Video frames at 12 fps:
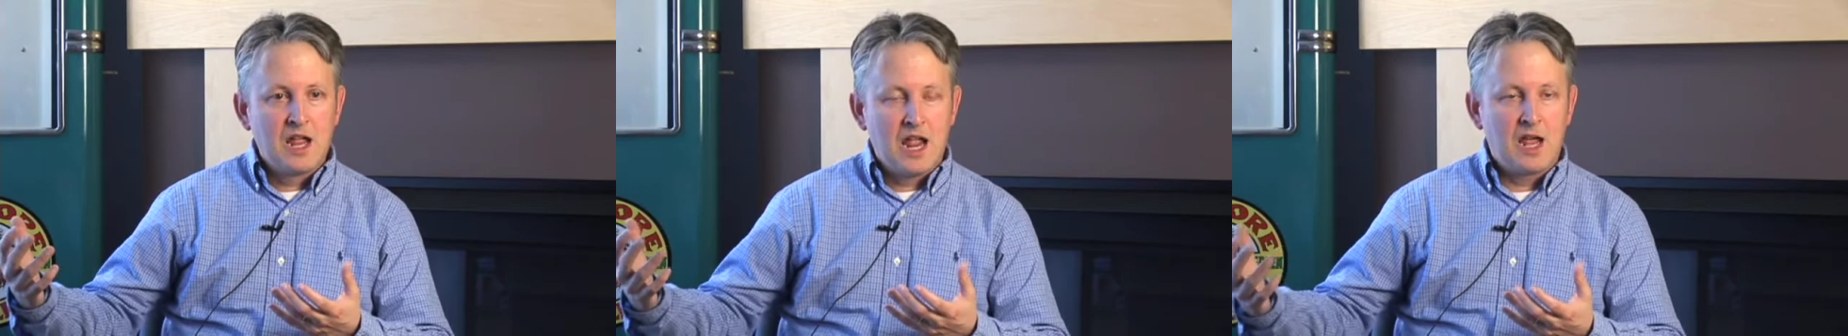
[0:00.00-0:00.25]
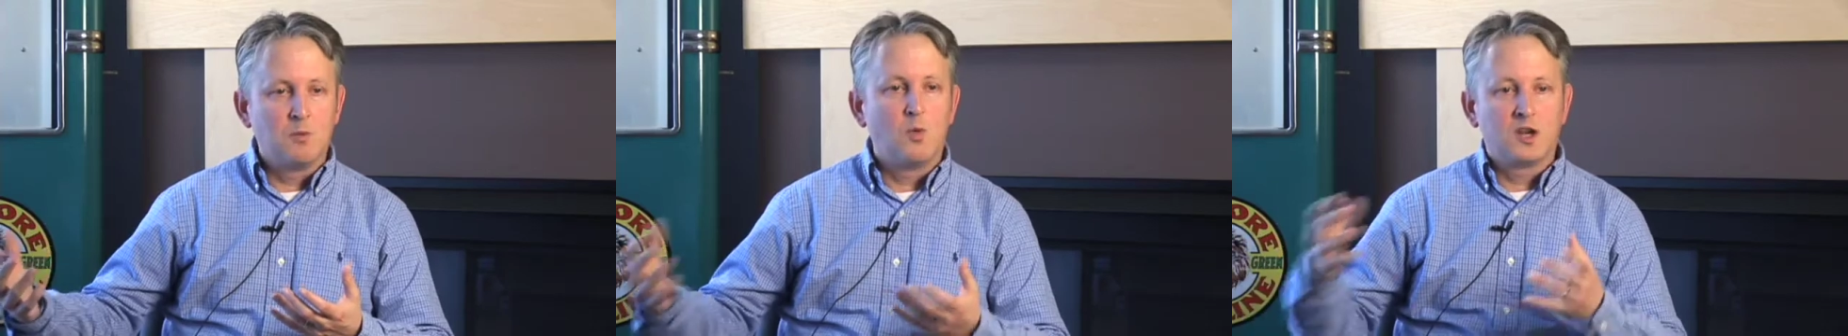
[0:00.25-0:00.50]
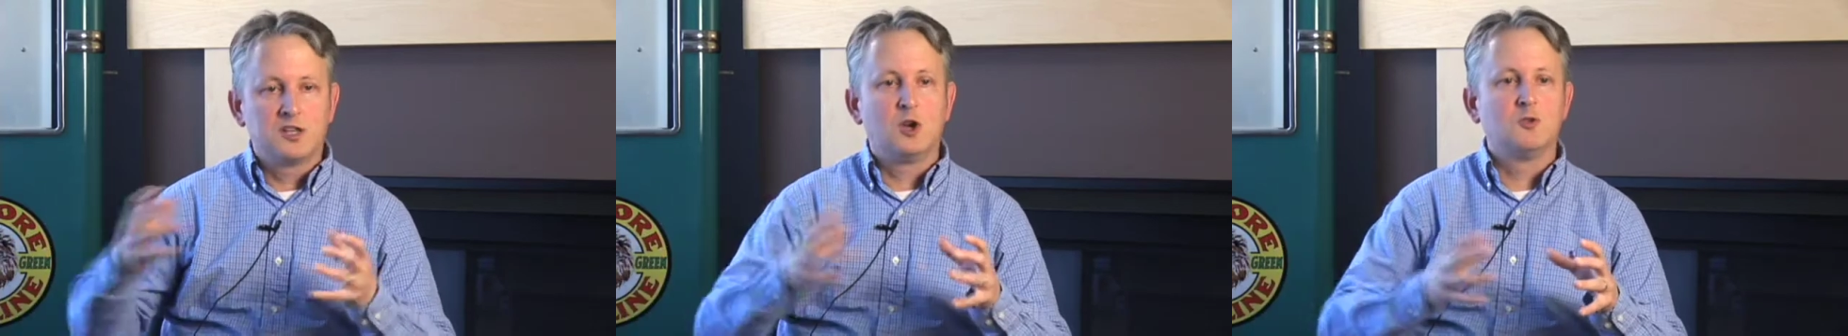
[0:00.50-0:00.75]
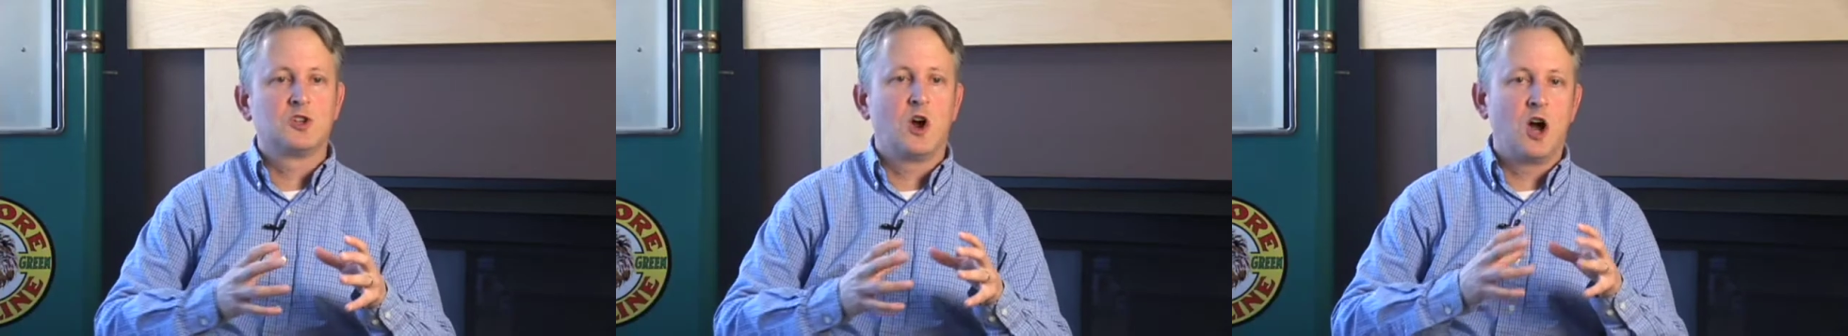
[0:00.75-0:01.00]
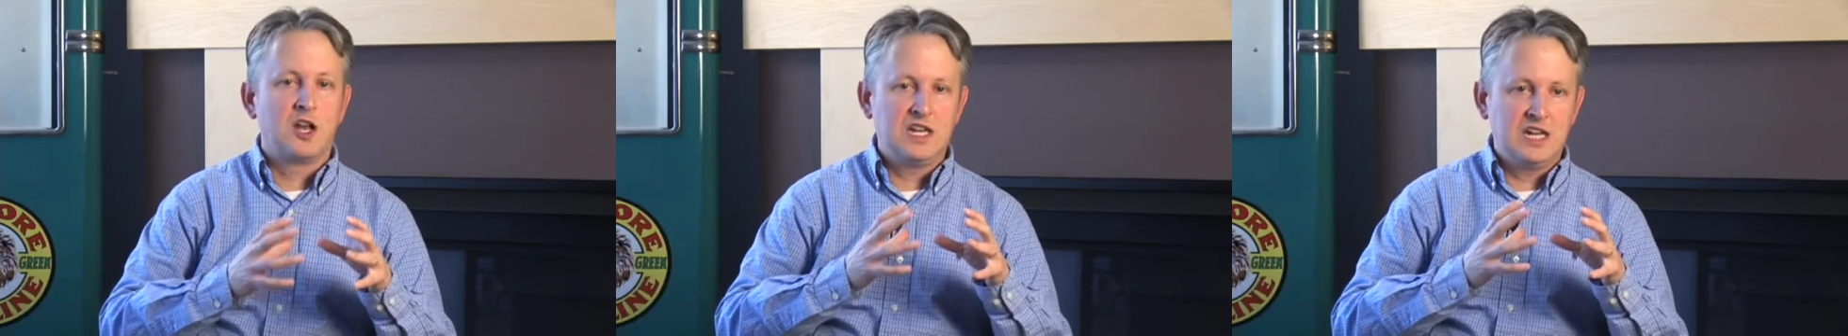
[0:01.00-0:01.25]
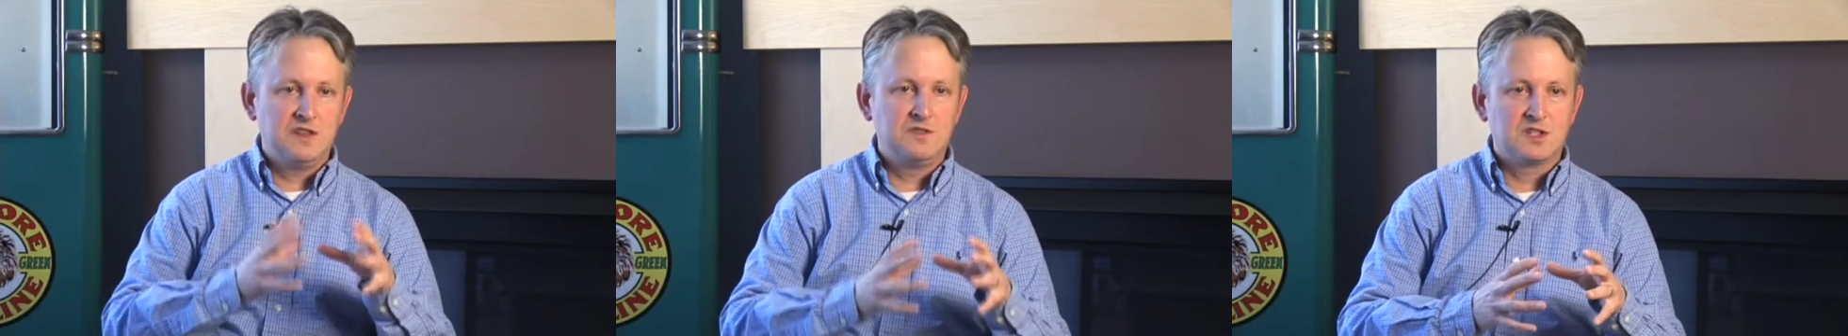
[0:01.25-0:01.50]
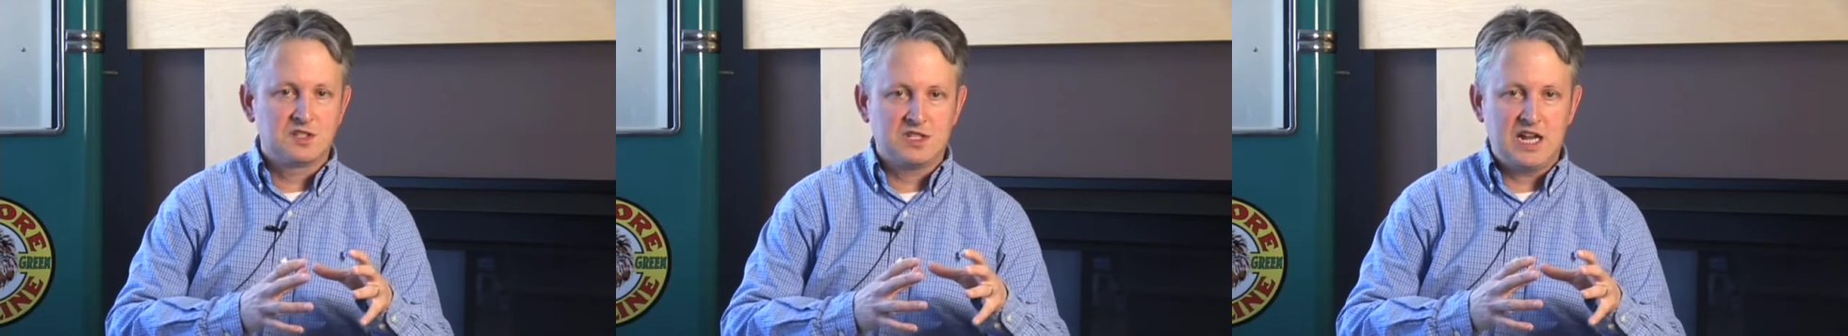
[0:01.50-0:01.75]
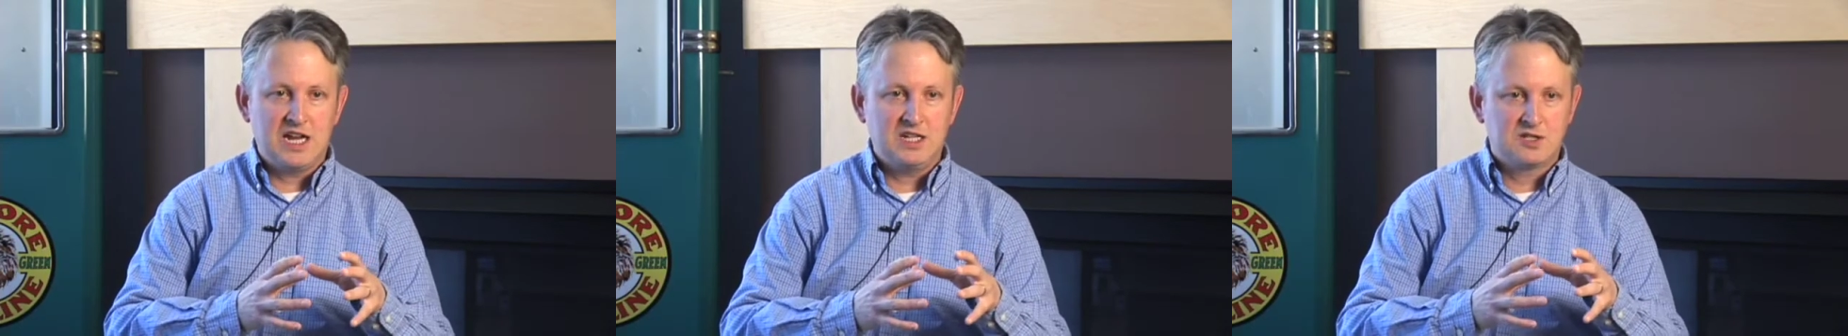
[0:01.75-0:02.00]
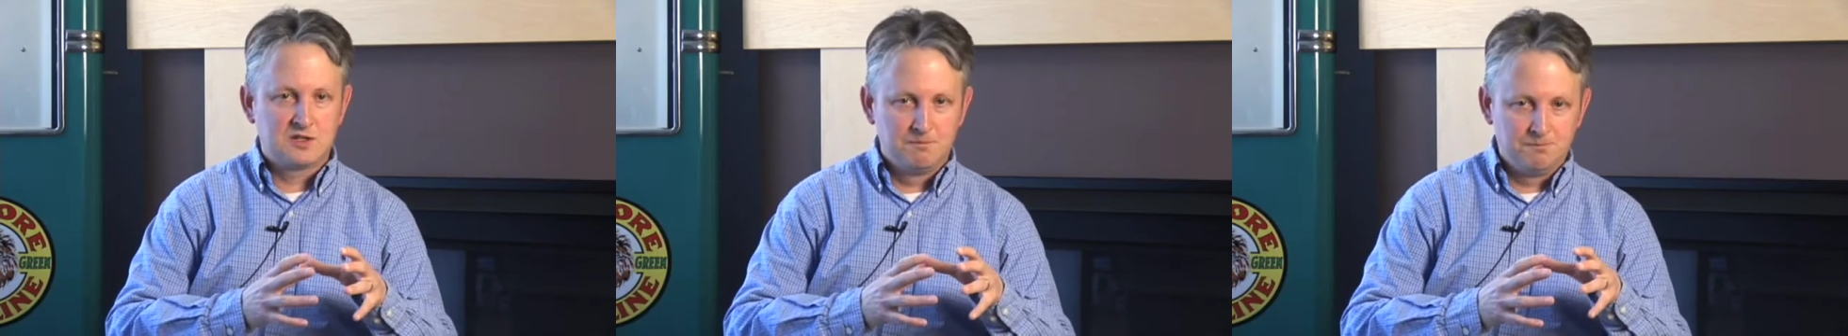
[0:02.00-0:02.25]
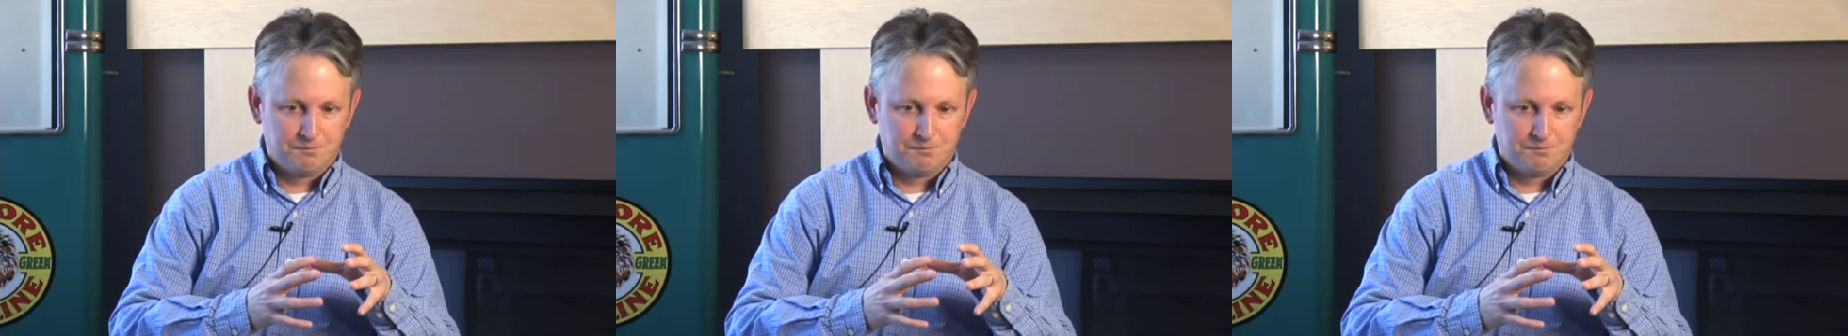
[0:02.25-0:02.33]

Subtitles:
and what goes on in the states